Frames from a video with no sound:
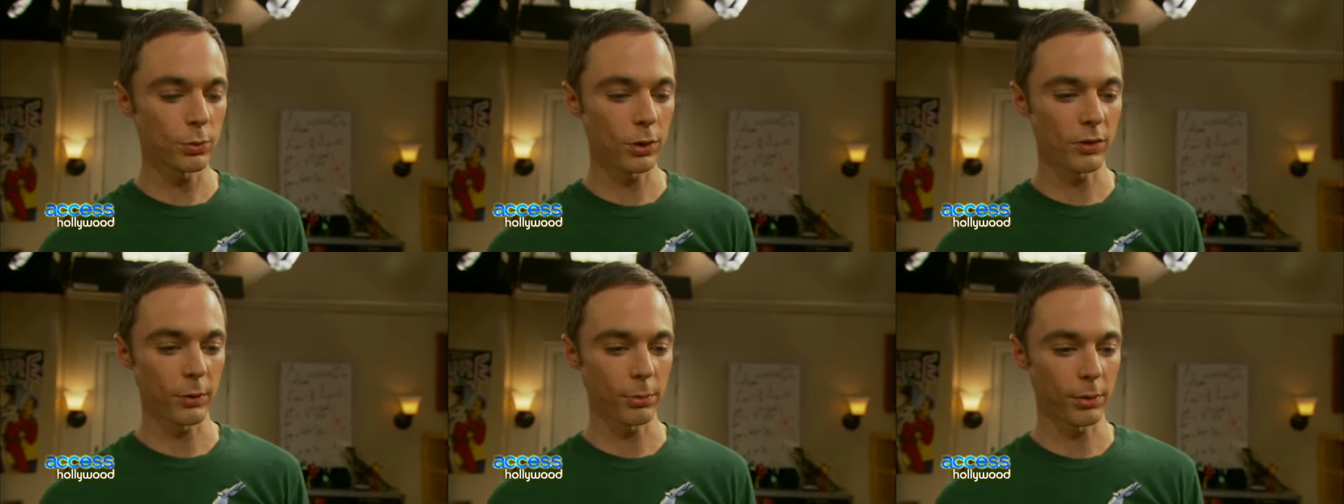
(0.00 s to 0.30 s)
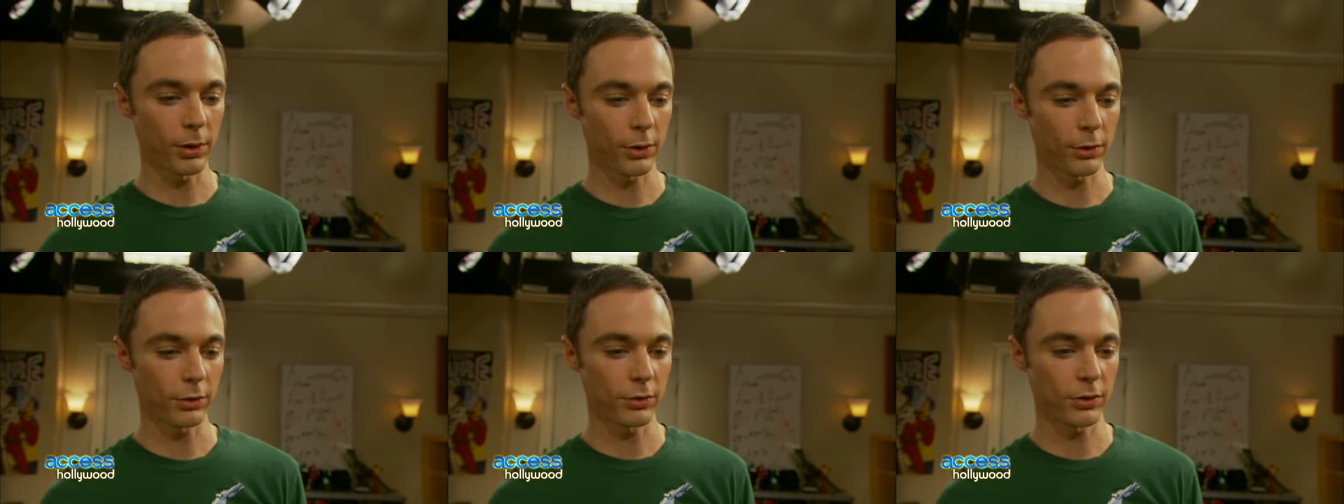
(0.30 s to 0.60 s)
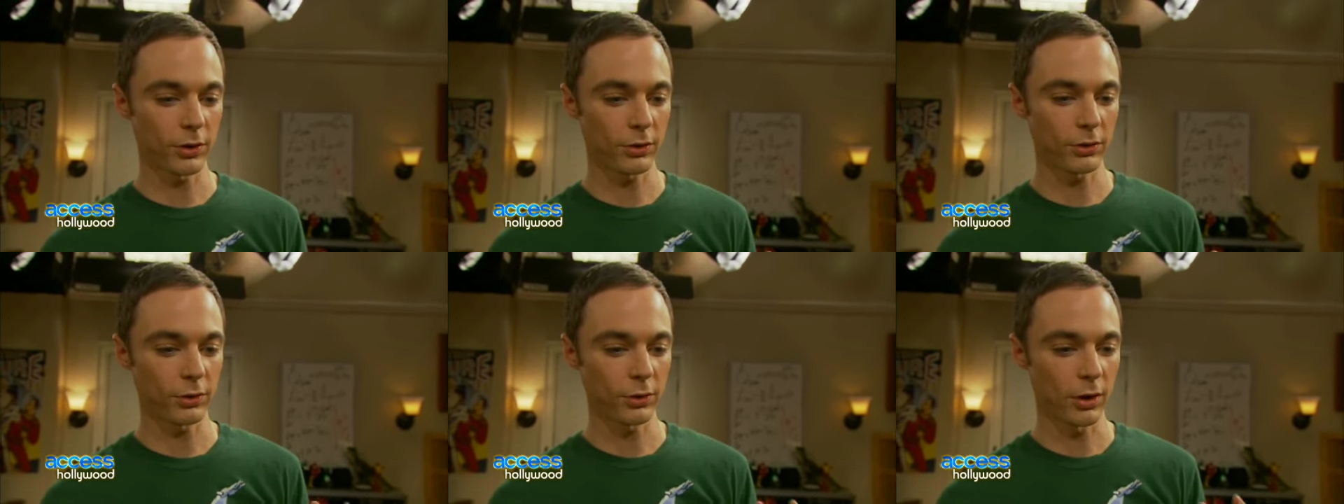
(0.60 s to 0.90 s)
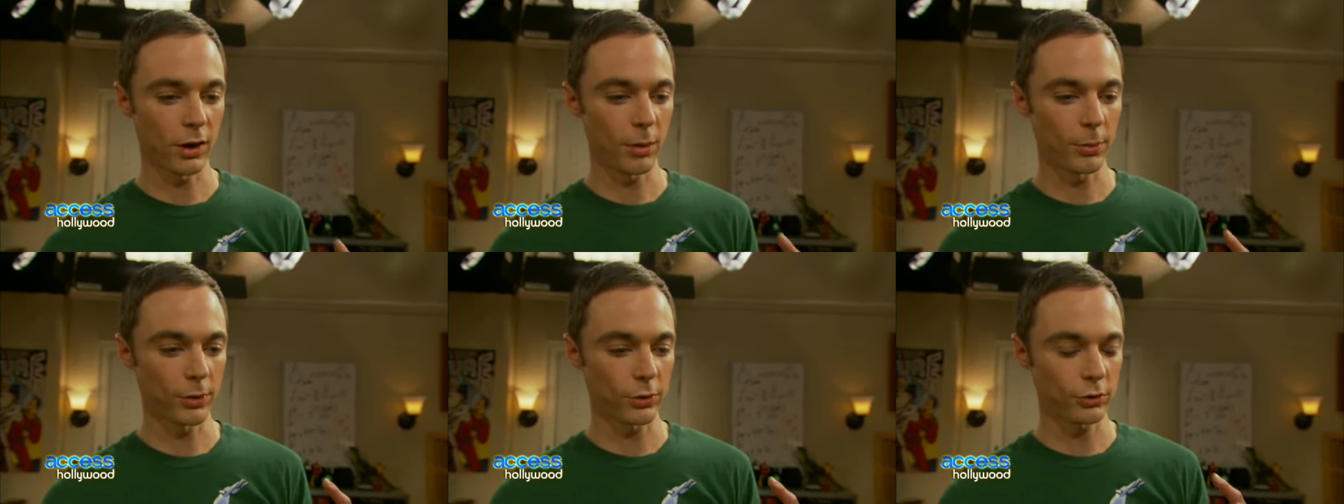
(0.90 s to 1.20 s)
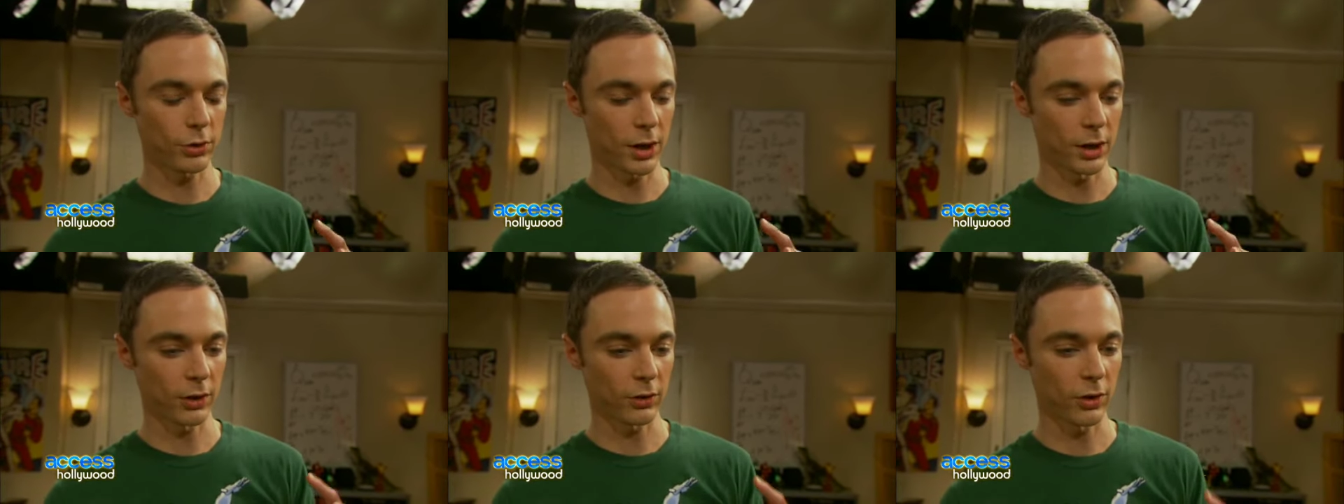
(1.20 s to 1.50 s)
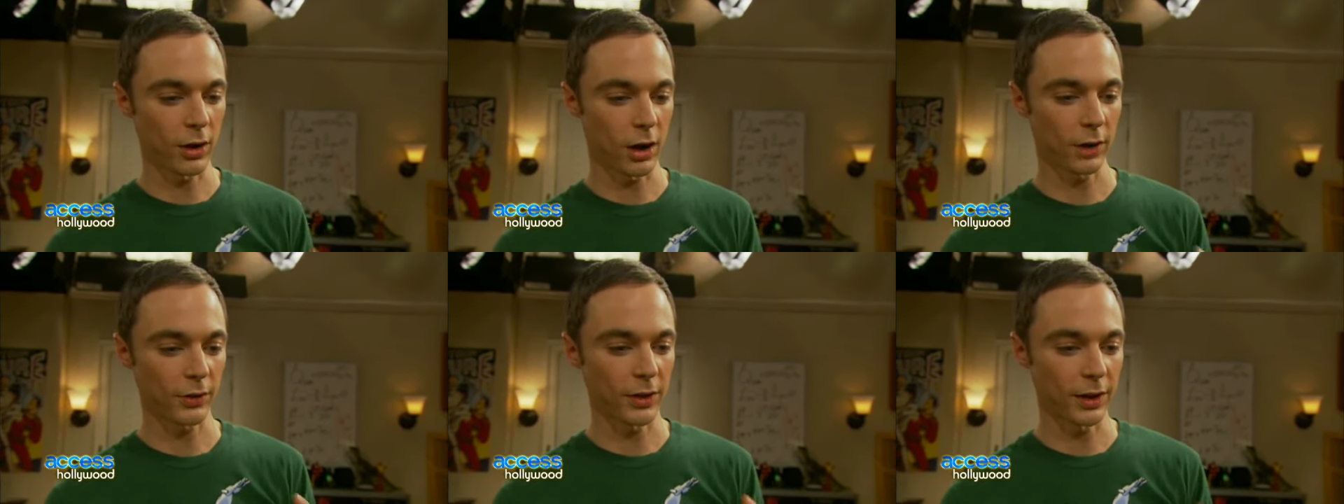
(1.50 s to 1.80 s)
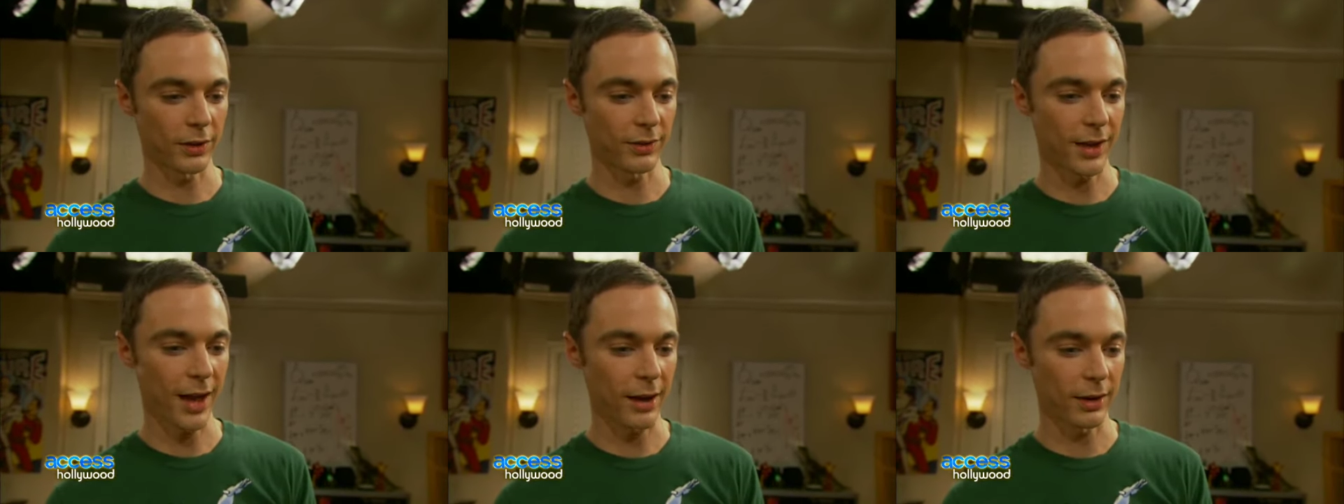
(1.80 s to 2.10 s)
more of a brother-sister almost trying to talk
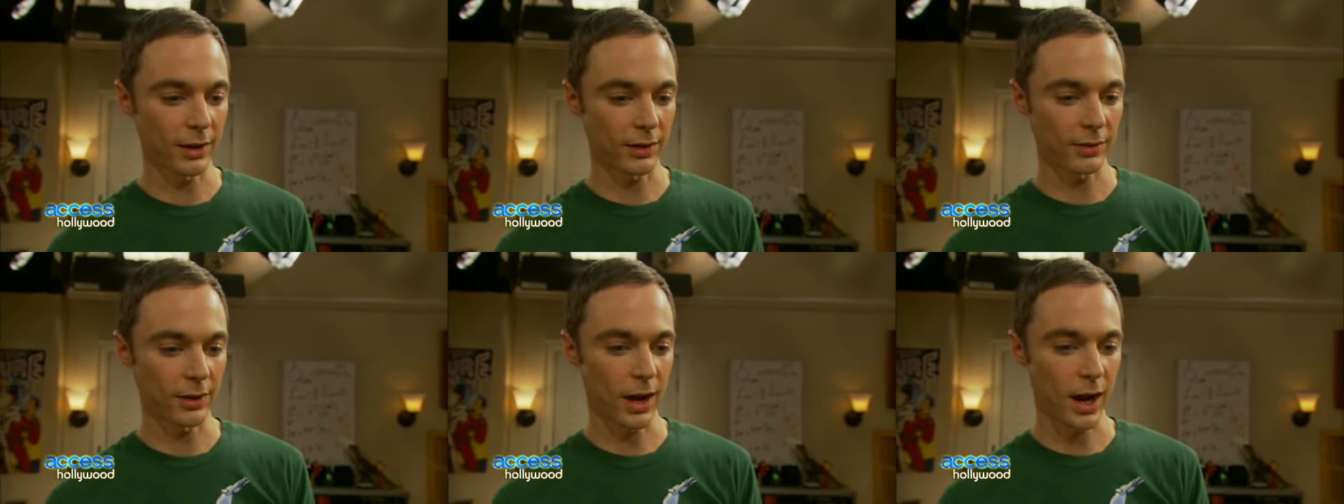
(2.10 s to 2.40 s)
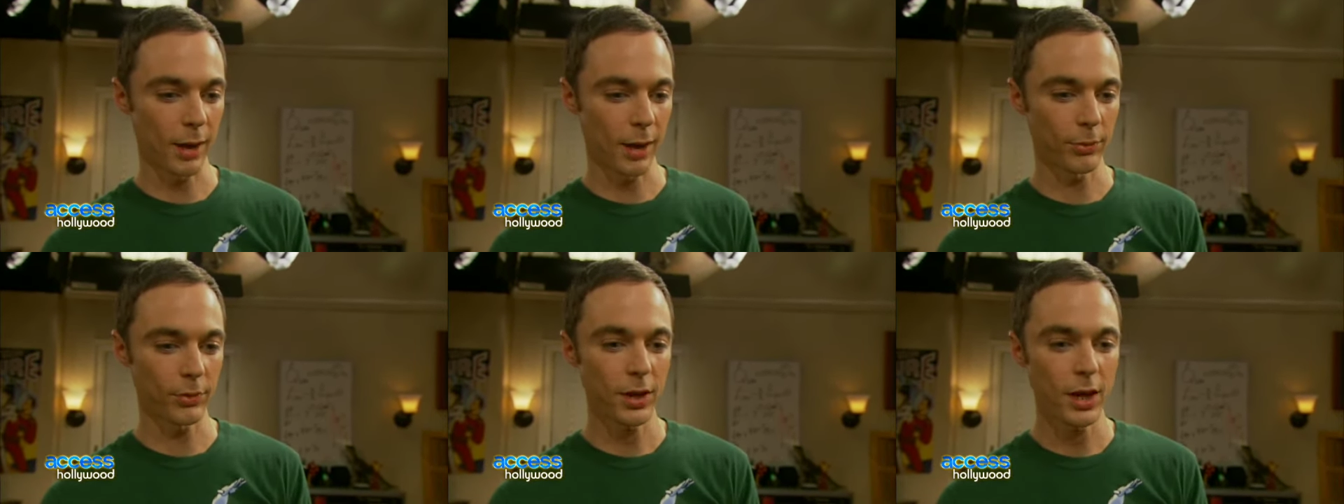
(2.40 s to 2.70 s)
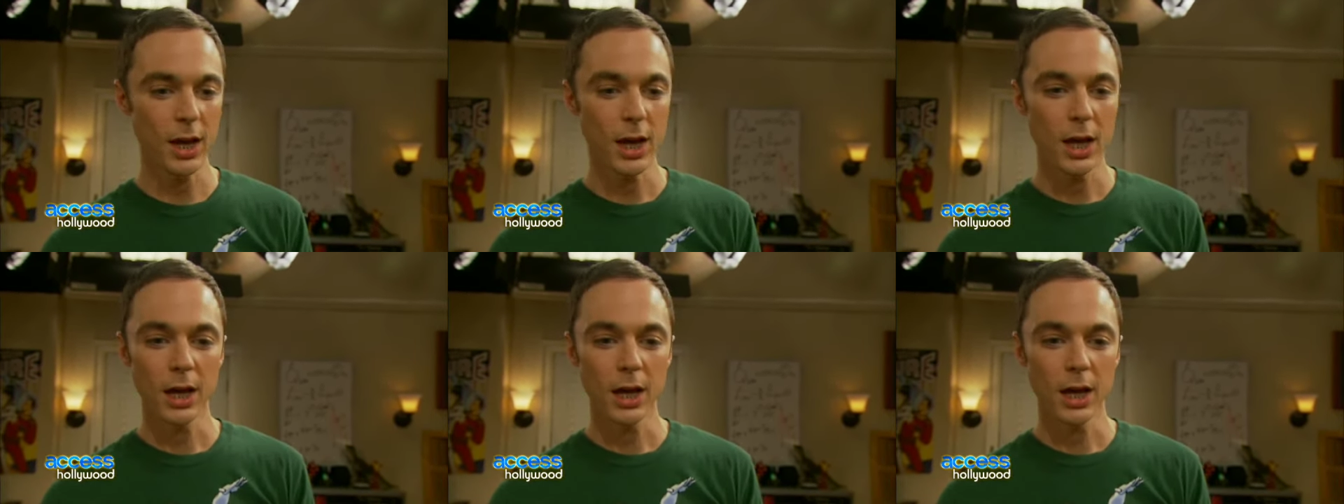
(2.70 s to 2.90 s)
things out at times.